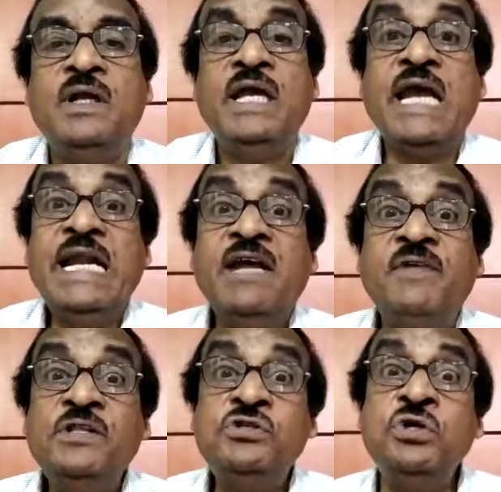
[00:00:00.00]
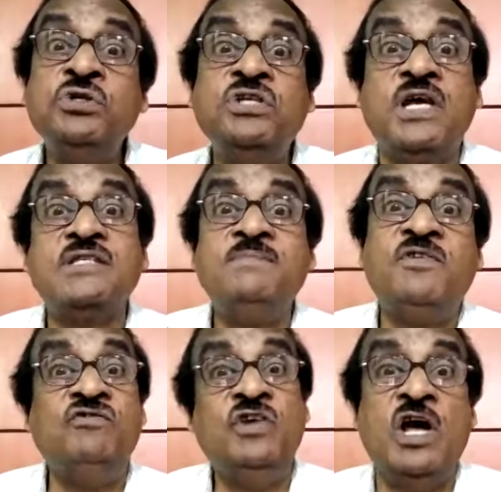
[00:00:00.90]
A kind of enthusiasm
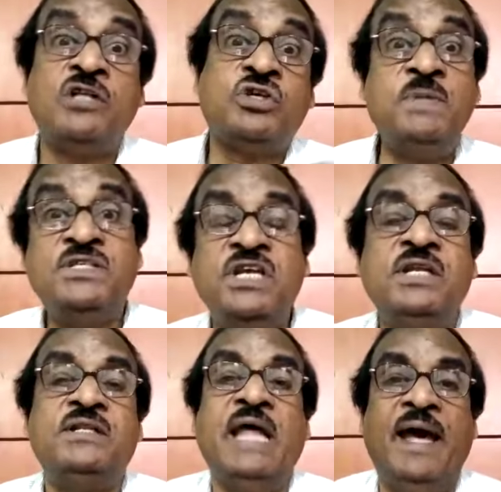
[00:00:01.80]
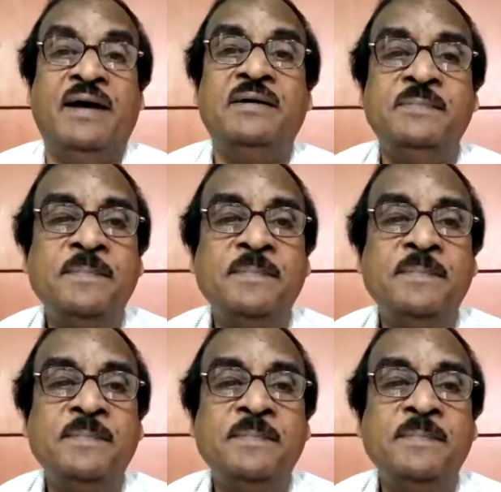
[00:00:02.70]
will also be seen there.